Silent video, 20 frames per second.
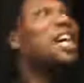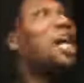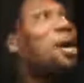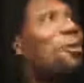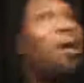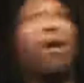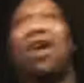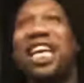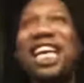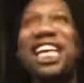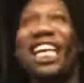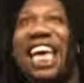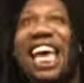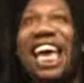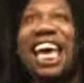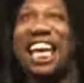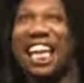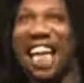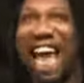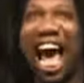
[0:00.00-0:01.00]
Come on in
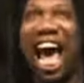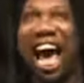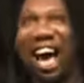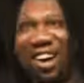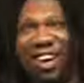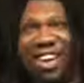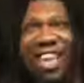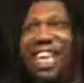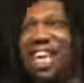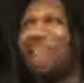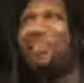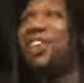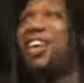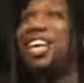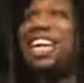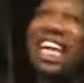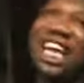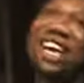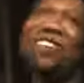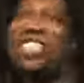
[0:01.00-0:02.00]
here now. Come
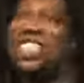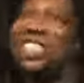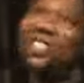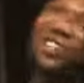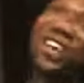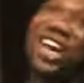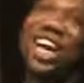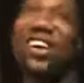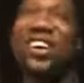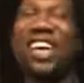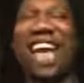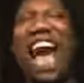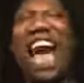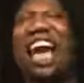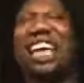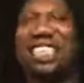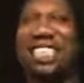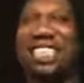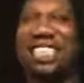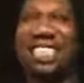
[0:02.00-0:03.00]
on in here with some real
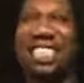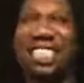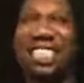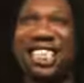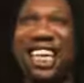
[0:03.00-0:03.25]
gangsters.